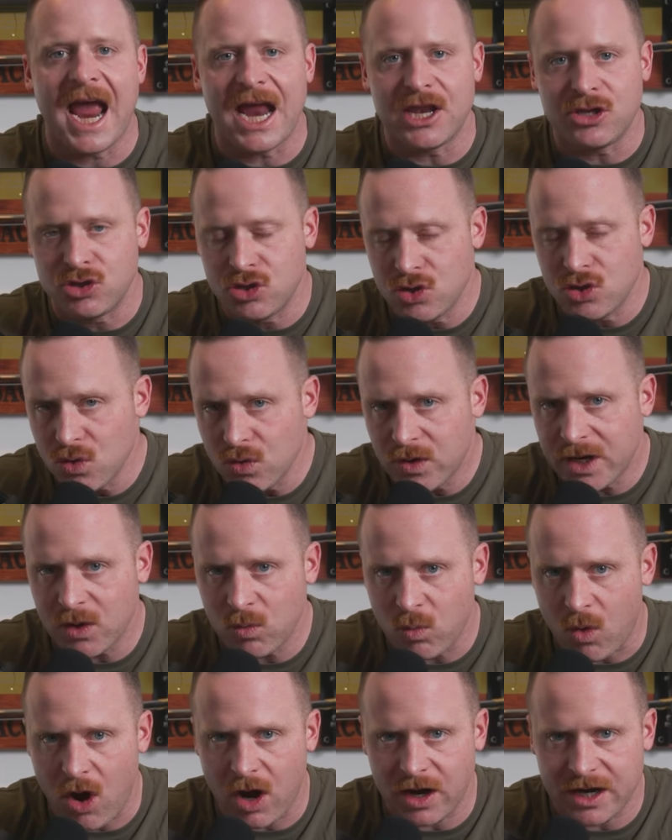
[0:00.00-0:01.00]
And you
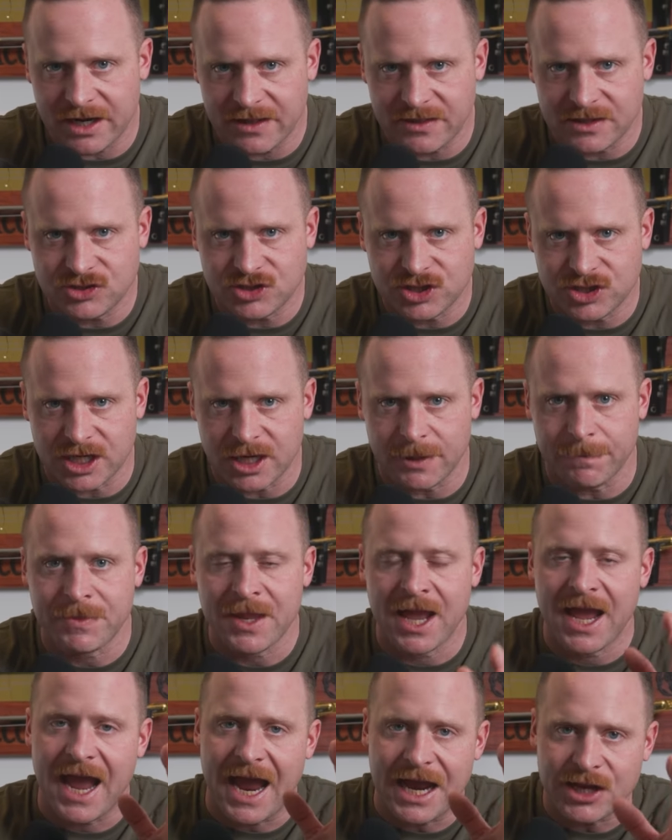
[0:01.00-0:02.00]
can walk into the gym
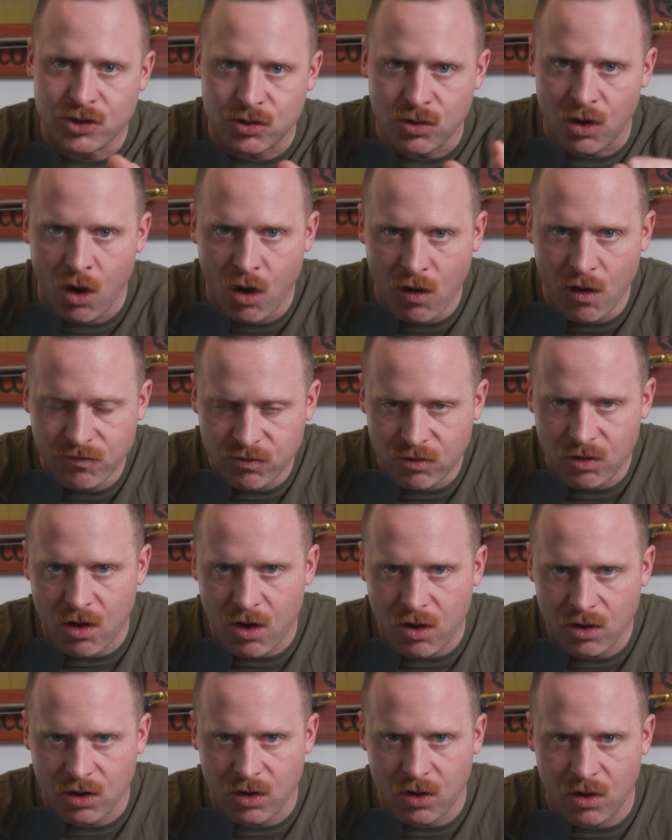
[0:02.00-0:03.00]
and your
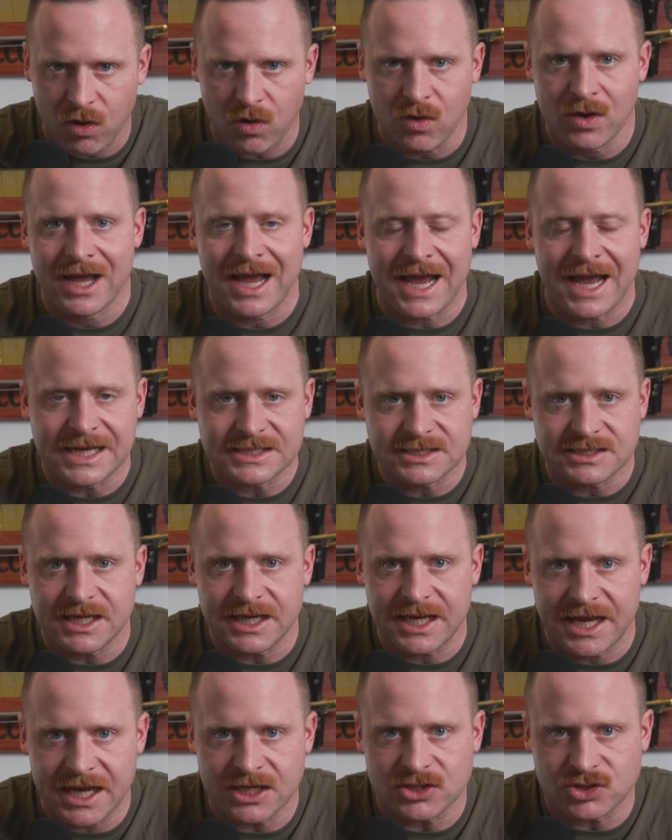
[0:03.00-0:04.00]
overall goal is to
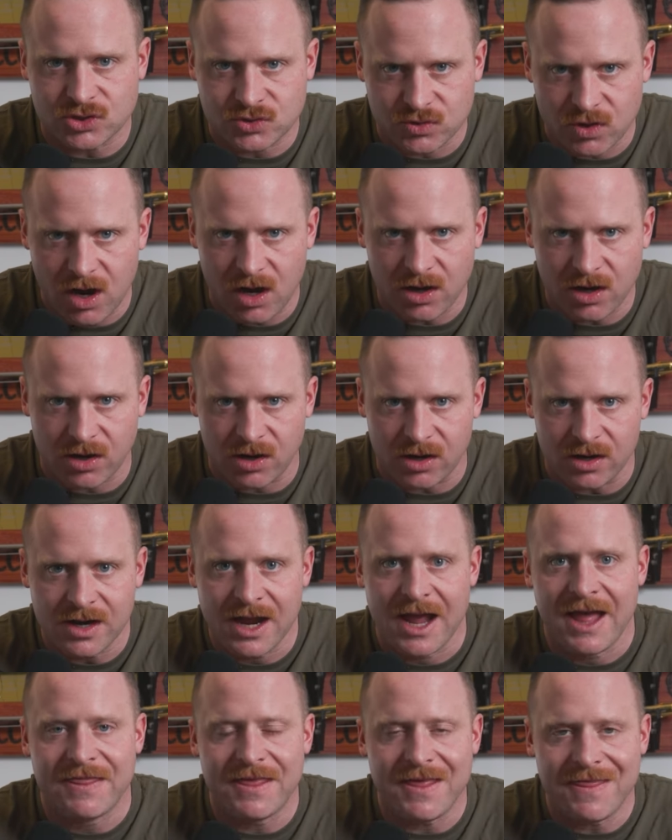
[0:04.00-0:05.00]
get stronger,
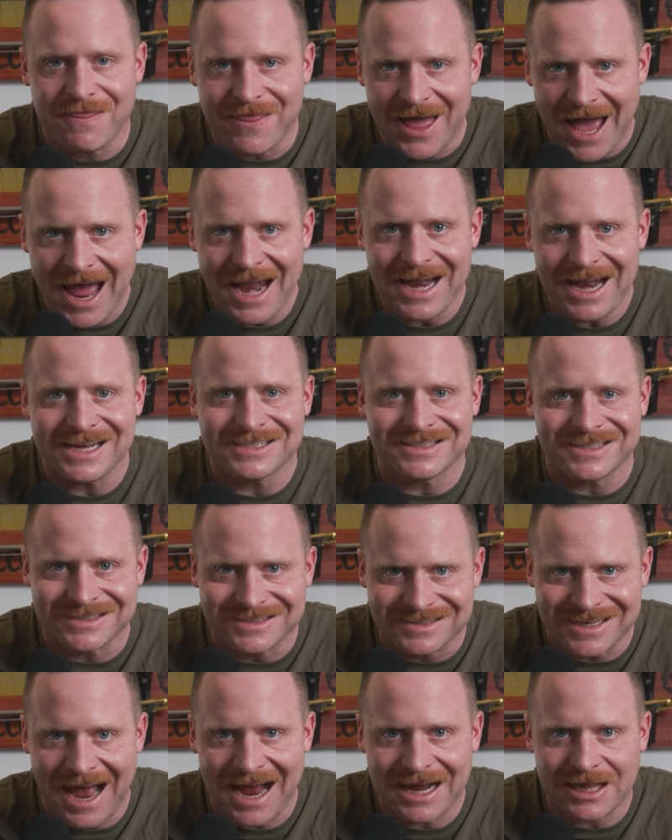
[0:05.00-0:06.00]
then that is
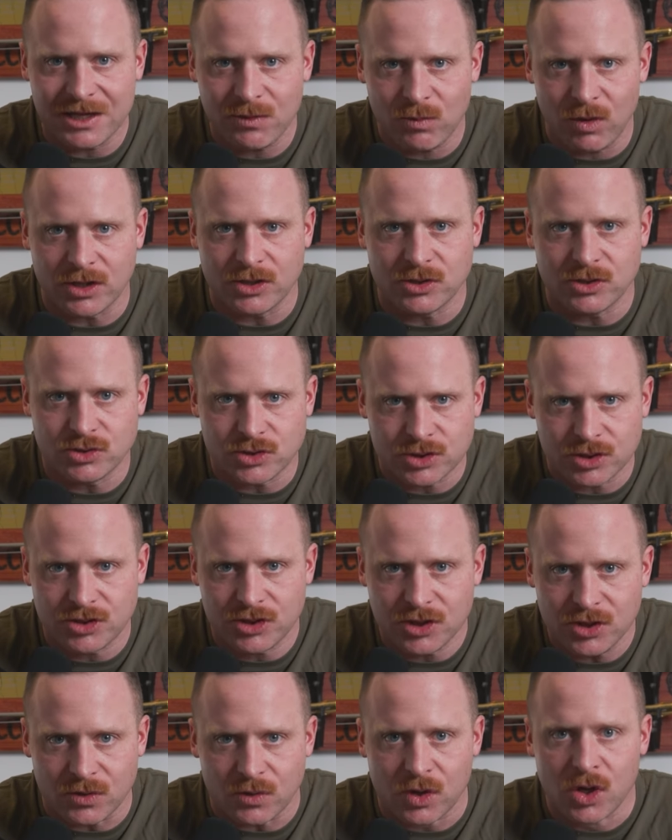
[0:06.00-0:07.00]
exactly what you should
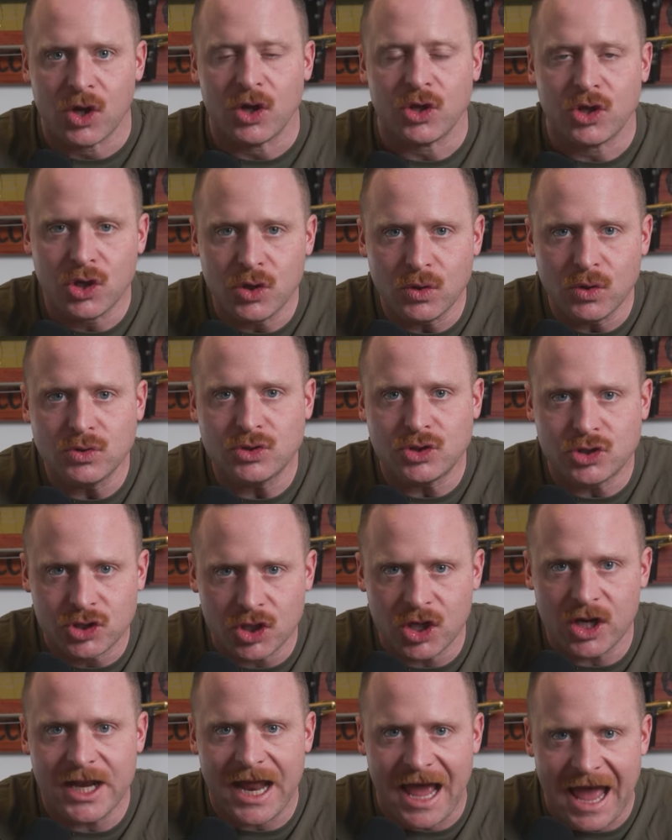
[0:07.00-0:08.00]
do. You
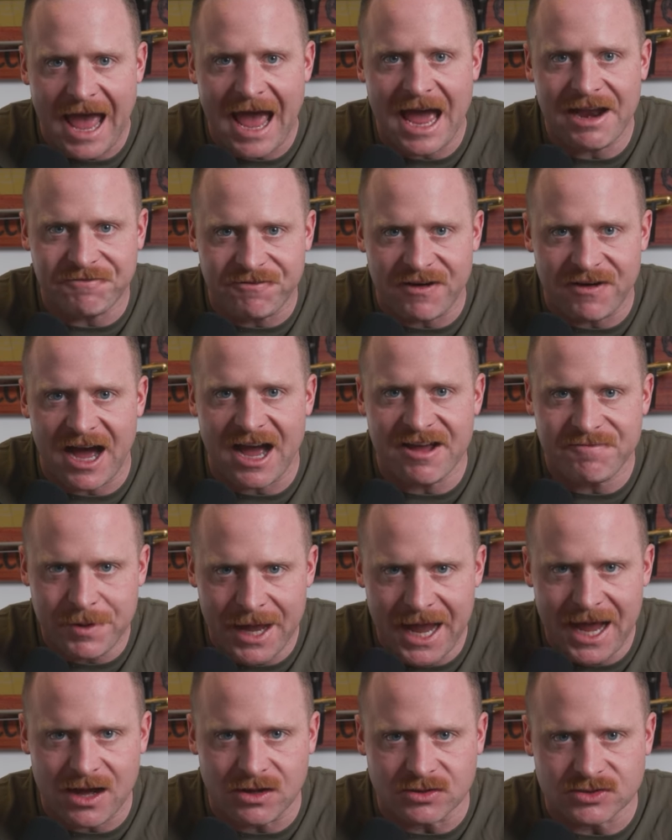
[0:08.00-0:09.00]
should add 5
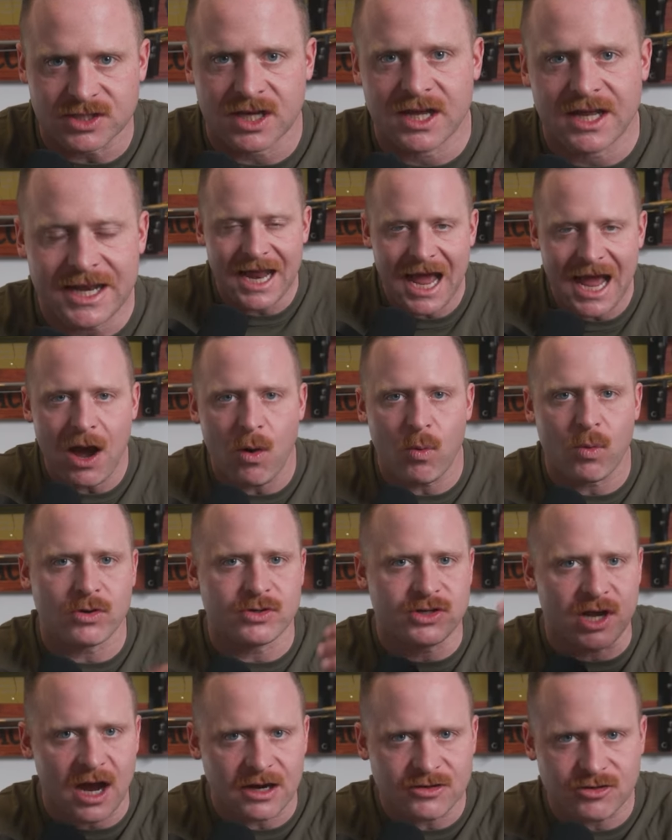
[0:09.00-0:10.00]
pounds. Now, where
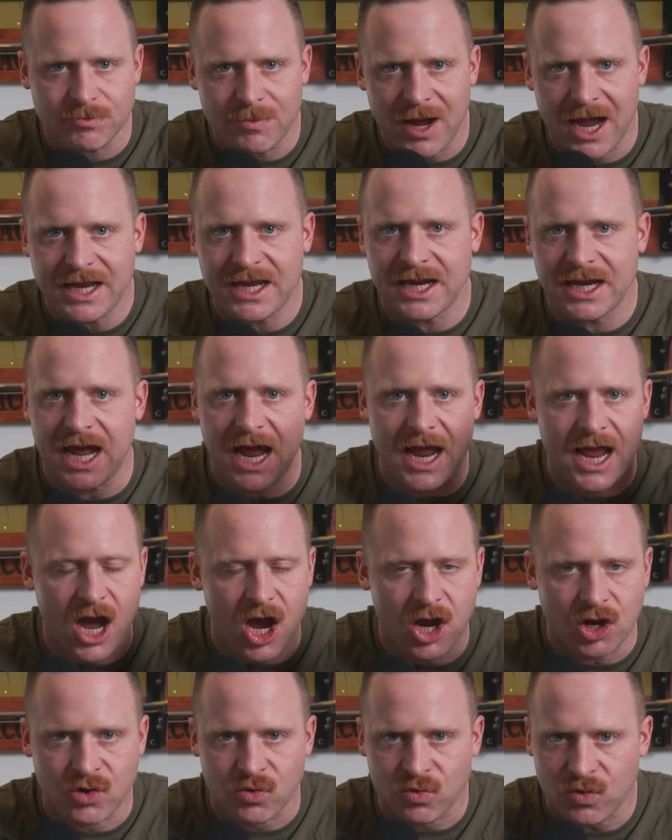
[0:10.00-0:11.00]
Dr. Mike and I
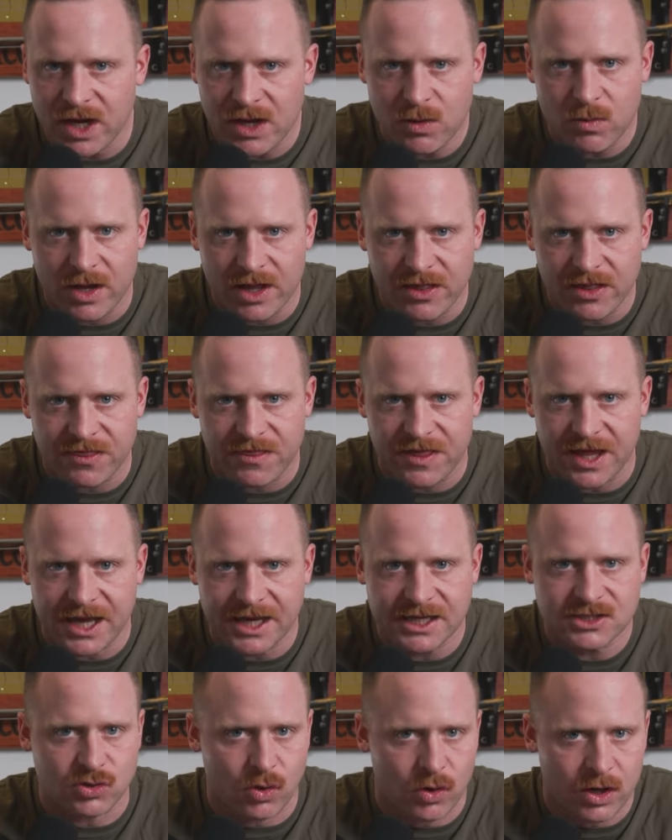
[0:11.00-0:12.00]
agree with
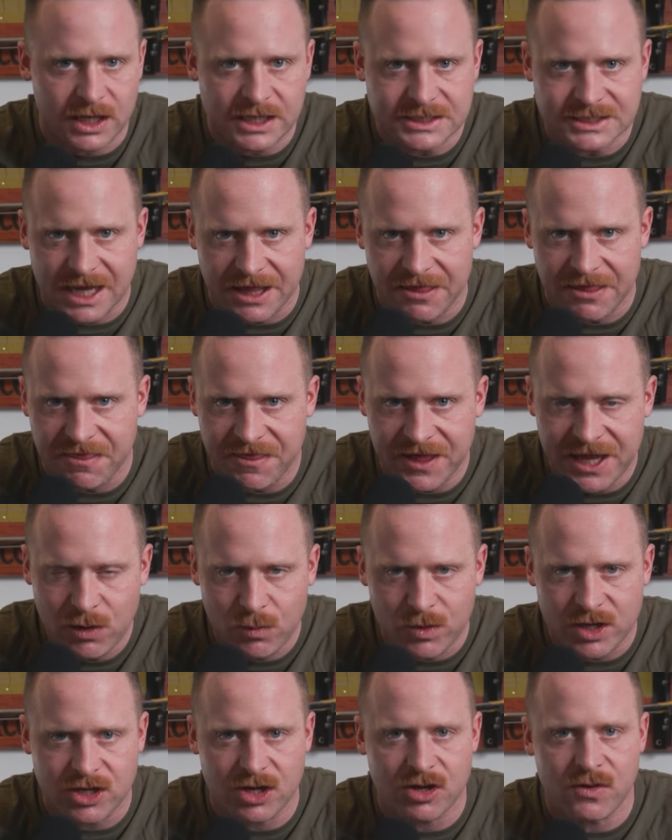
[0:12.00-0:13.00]
things, or at least I
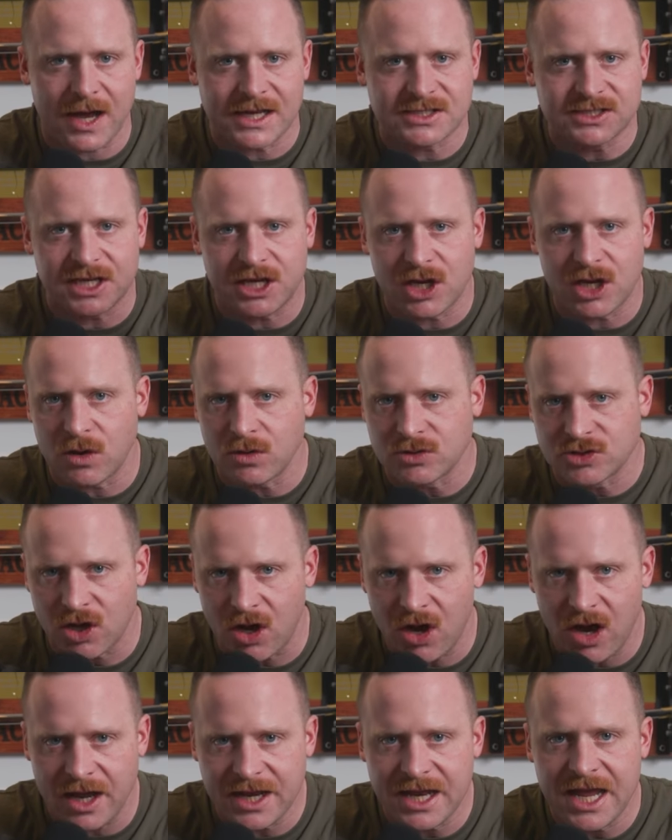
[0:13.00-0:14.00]
think we do as he goes
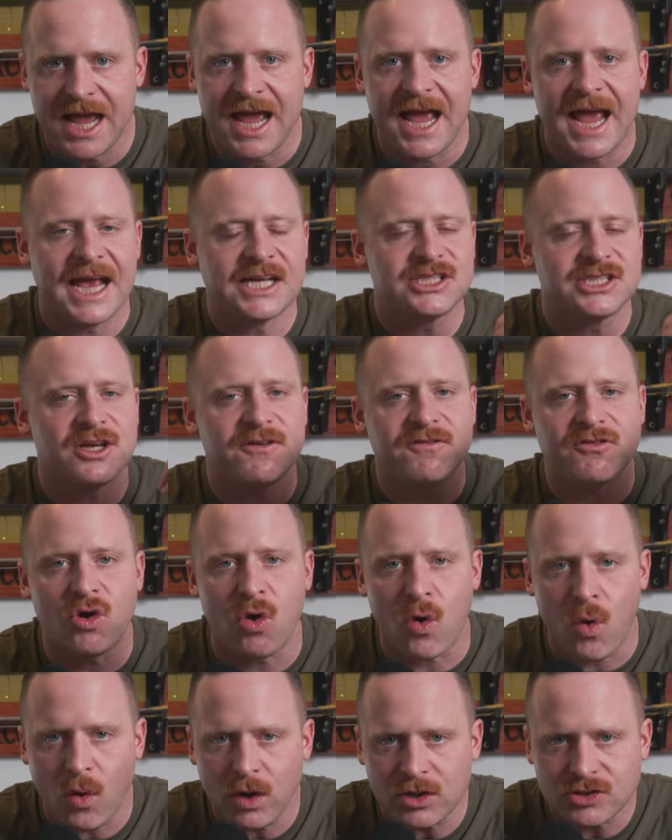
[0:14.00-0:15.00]
on, is of
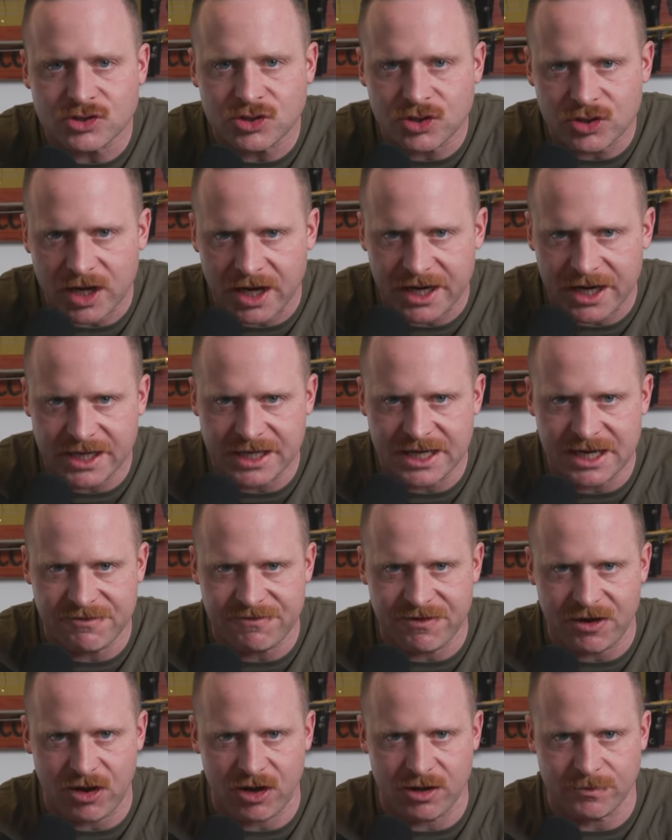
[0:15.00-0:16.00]
course you're going to need
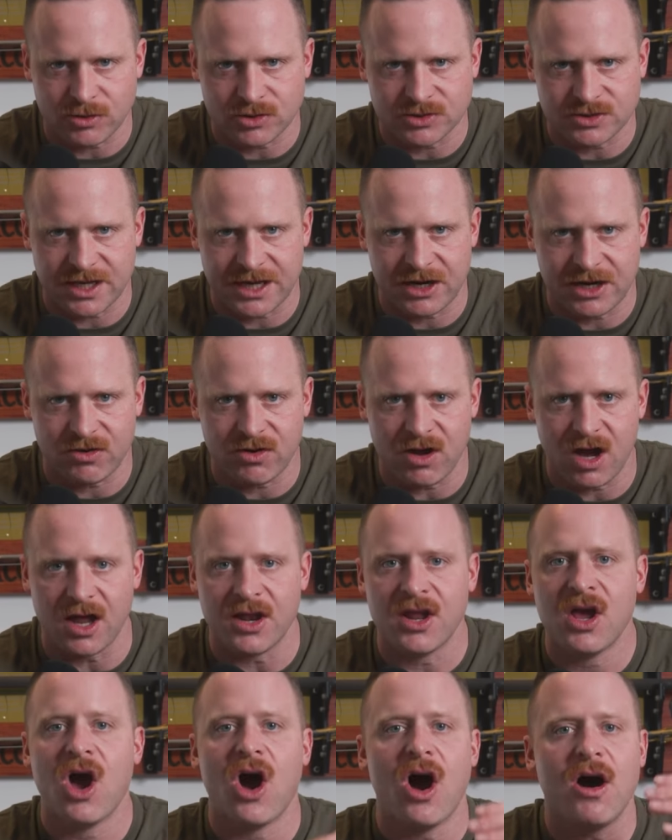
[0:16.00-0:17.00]
variables later
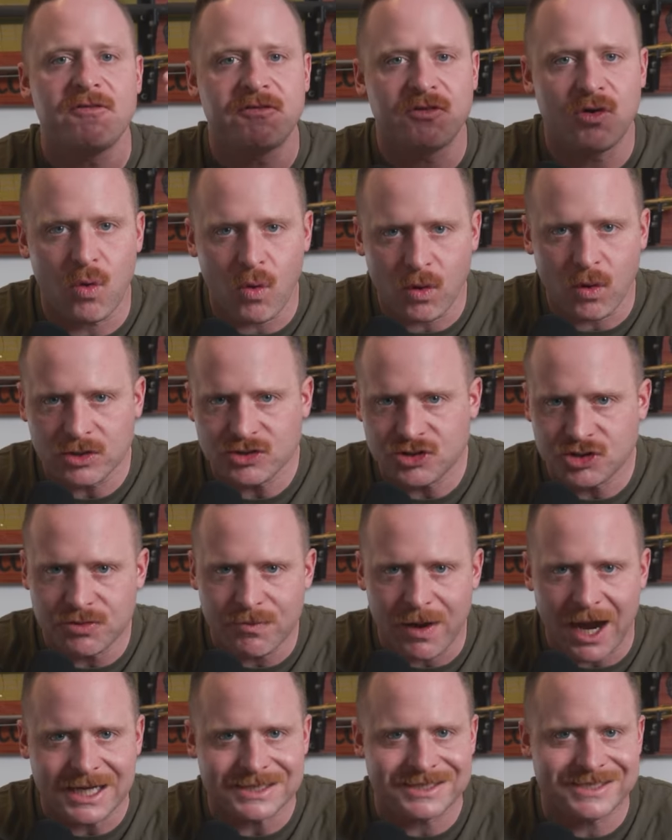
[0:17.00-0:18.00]
on. Of course, you
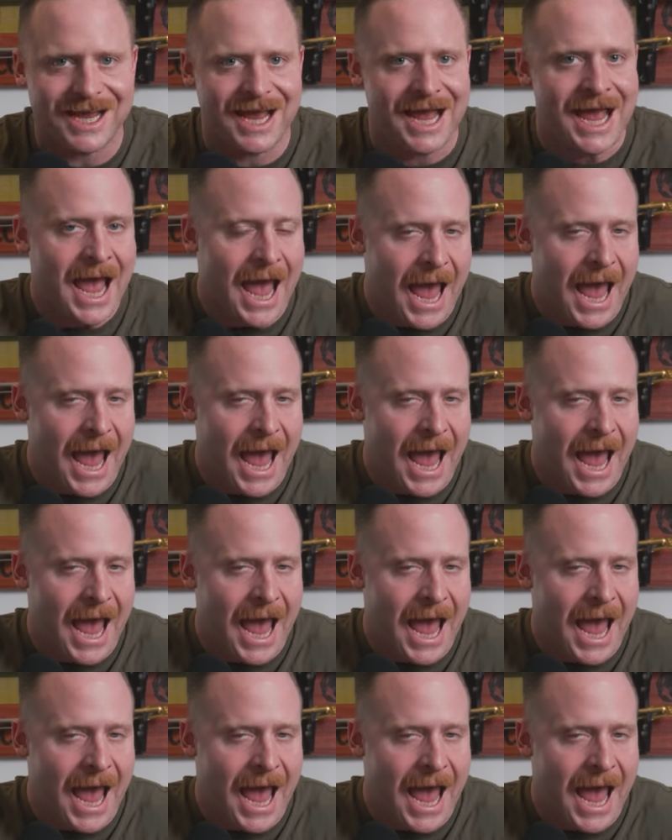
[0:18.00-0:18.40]
might say,